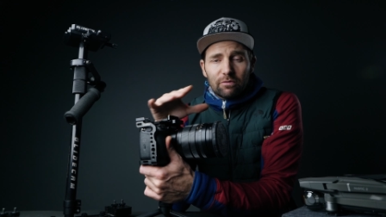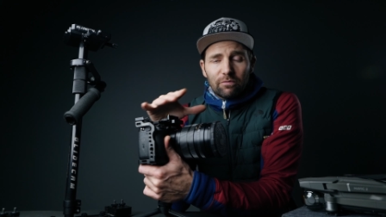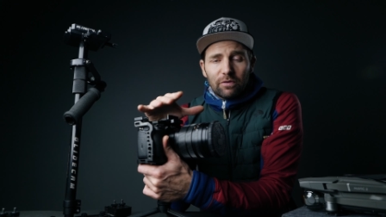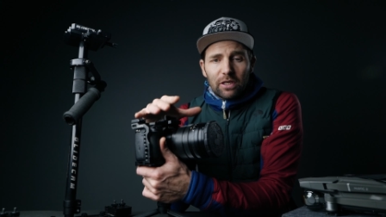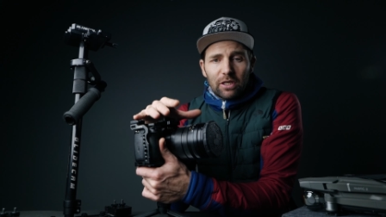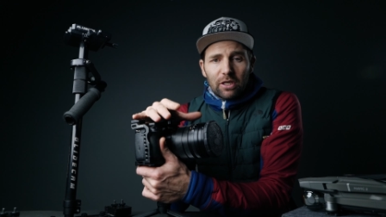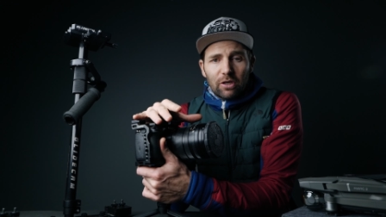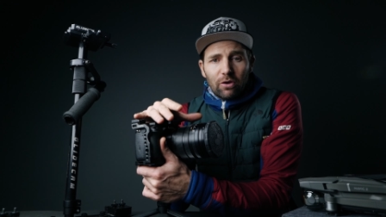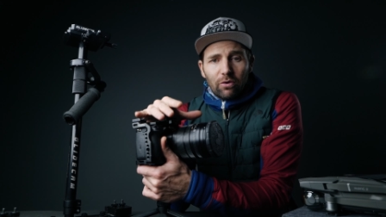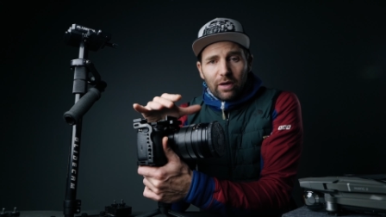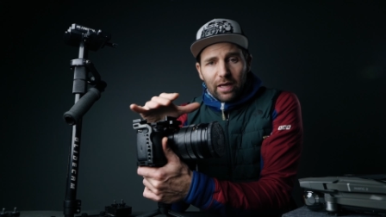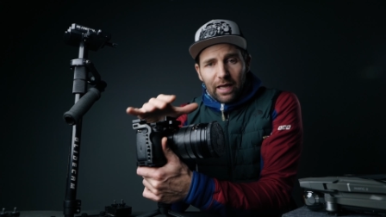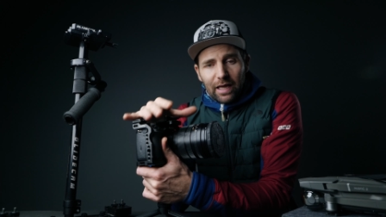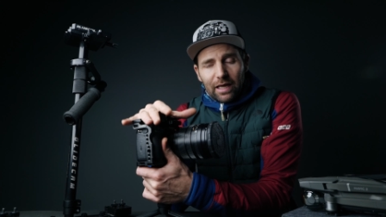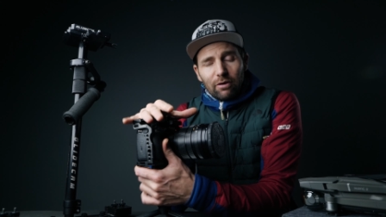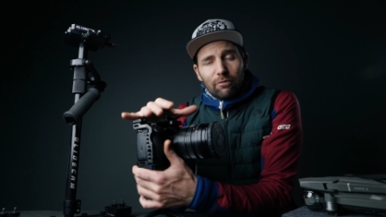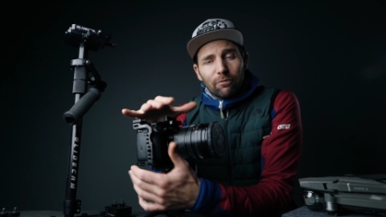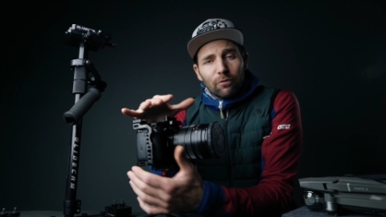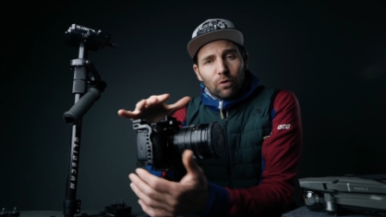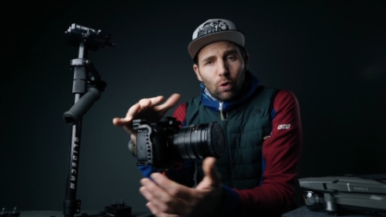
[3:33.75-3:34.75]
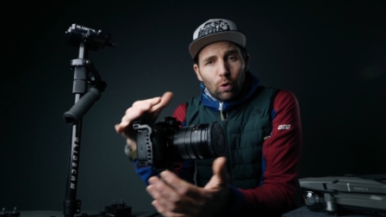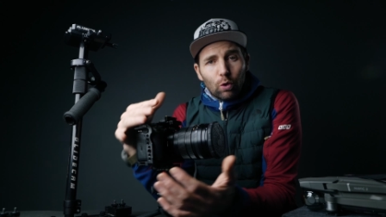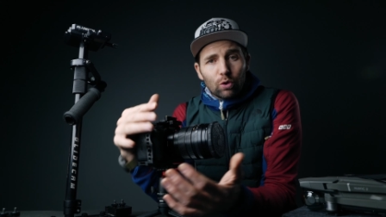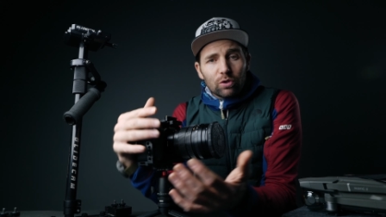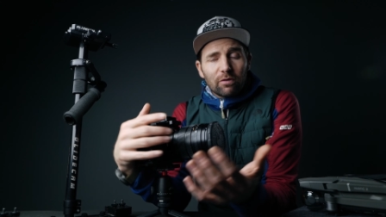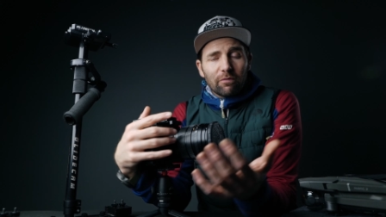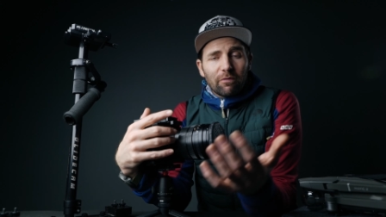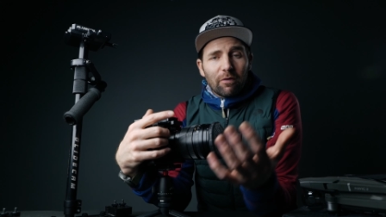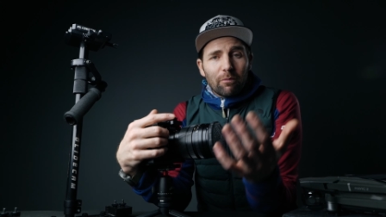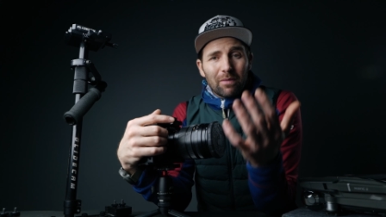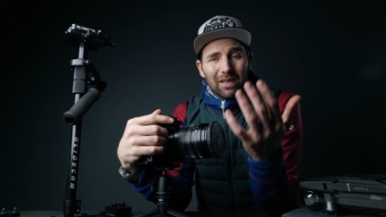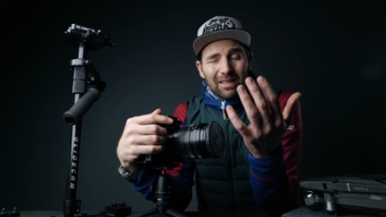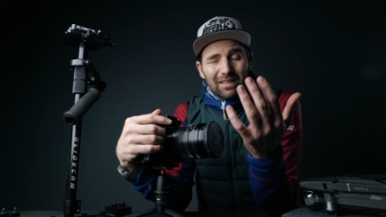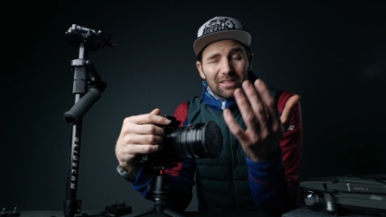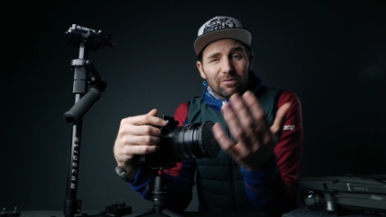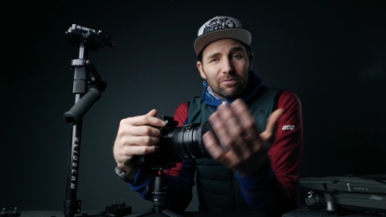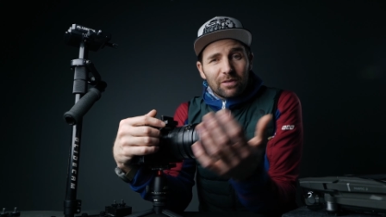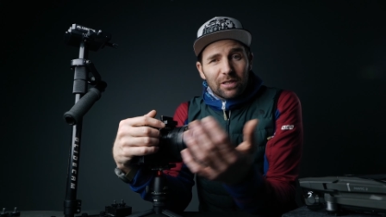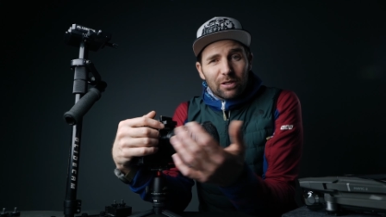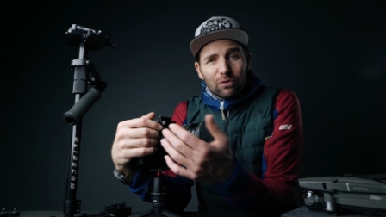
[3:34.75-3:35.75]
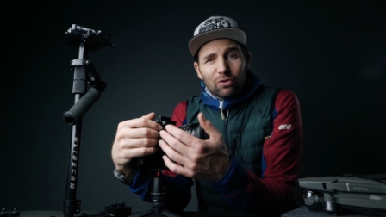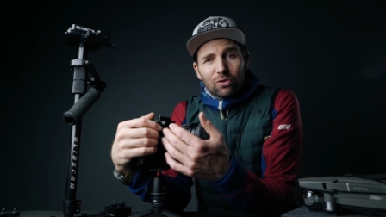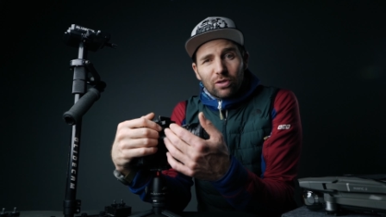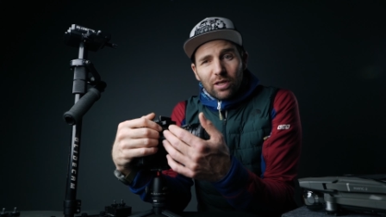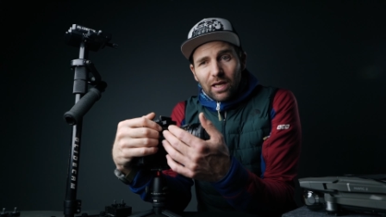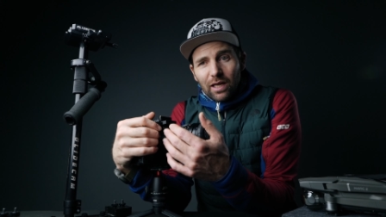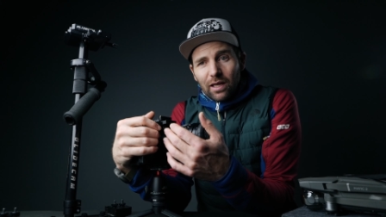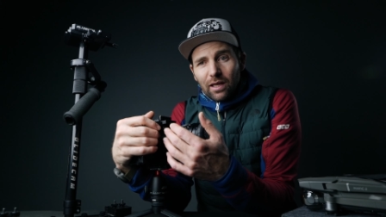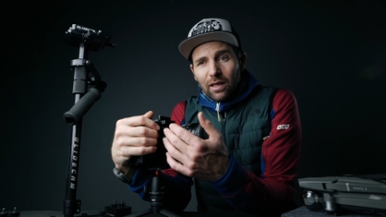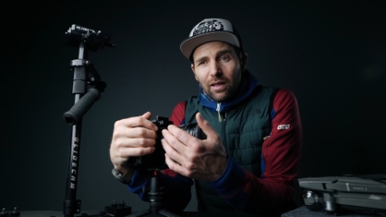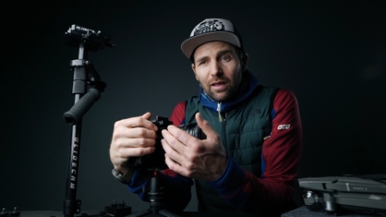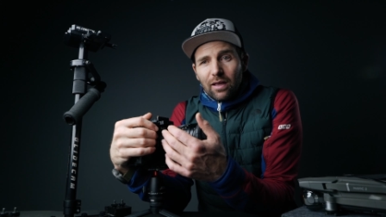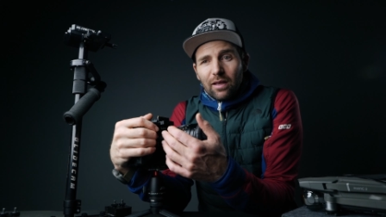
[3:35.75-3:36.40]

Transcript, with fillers: video and of course if I made this video today,